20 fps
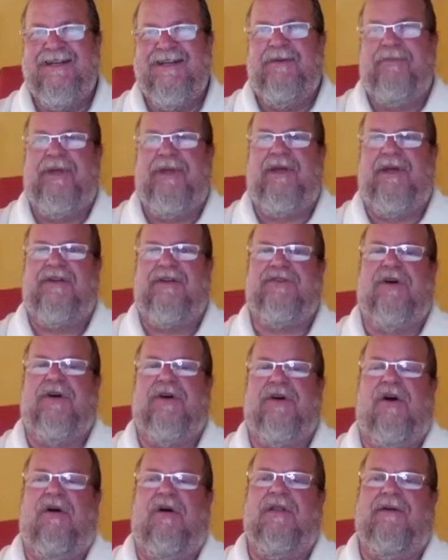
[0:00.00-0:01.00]
Because
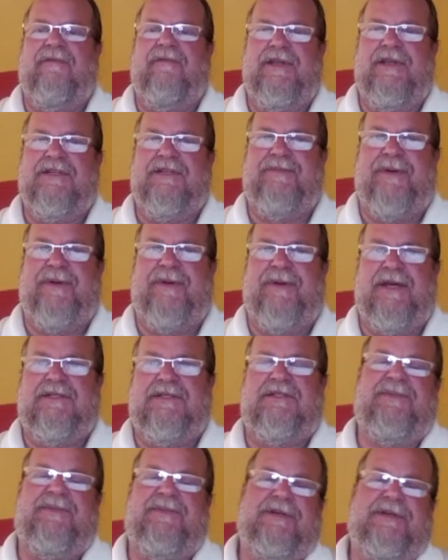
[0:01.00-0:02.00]
all of these
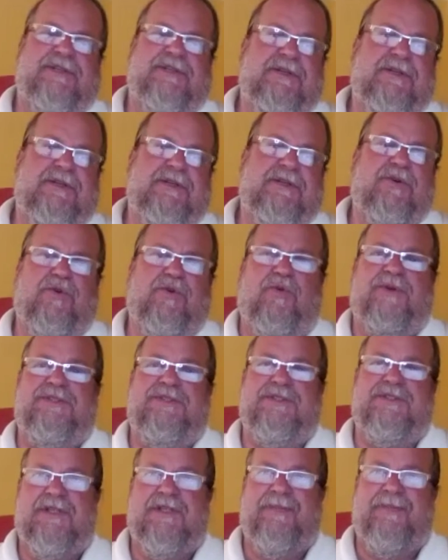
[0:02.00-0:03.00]
places, especially Google, which
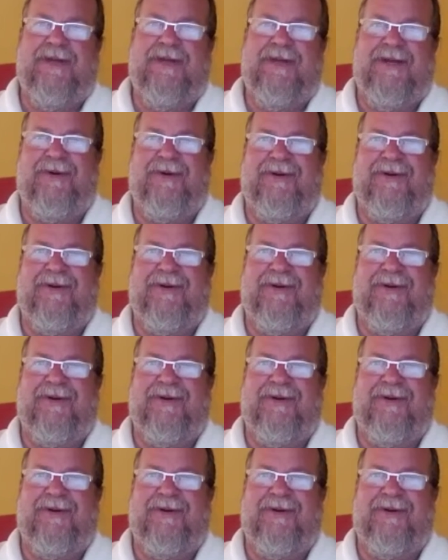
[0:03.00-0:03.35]
is the big one,